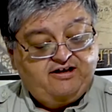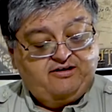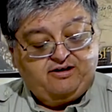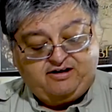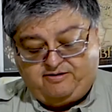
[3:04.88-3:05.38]

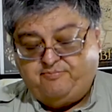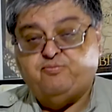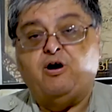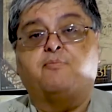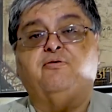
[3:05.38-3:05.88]
the
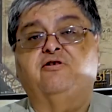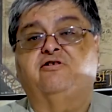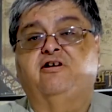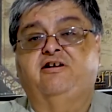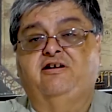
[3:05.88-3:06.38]

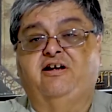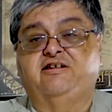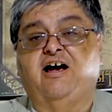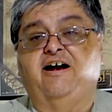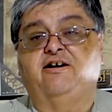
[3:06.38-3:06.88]
proper
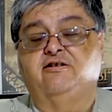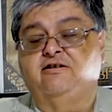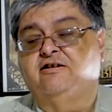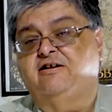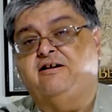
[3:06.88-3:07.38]
attire
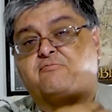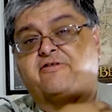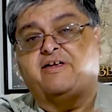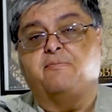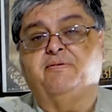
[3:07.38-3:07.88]

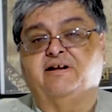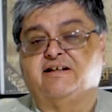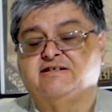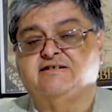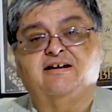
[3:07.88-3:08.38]
with the
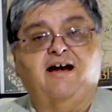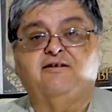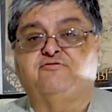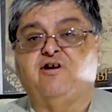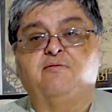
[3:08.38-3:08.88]
epaulets.
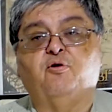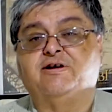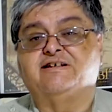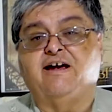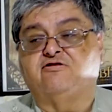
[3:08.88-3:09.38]
I've tried
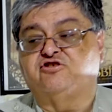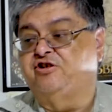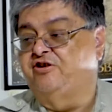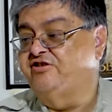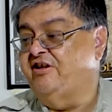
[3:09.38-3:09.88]
Boy Scout
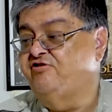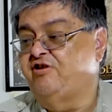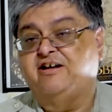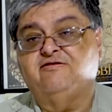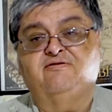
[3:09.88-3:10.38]
shirts, I've
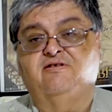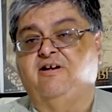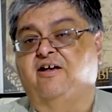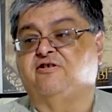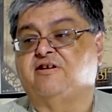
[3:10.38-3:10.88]
tried
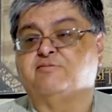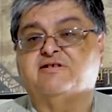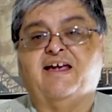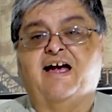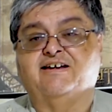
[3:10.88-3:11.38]
other types
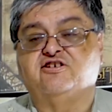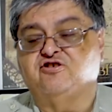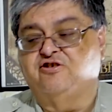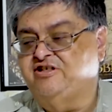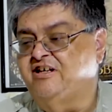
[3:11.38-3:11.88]
of khaki
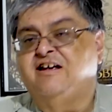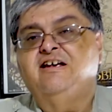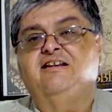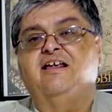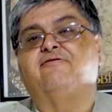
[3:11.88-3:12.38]
shirts.
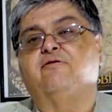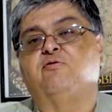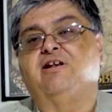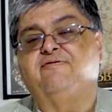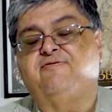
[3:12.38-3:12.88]
None of them
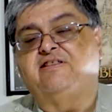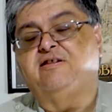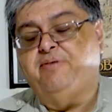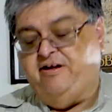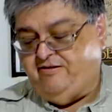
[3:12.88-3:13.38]
really fit
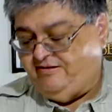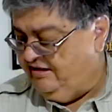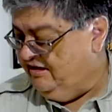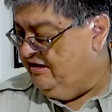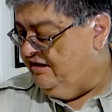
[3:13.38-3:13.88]
the bill,
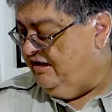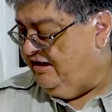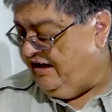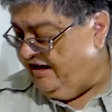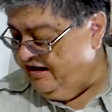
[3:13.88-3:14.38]

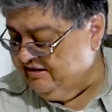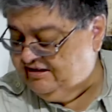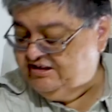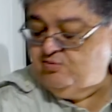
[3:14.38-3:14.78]
and this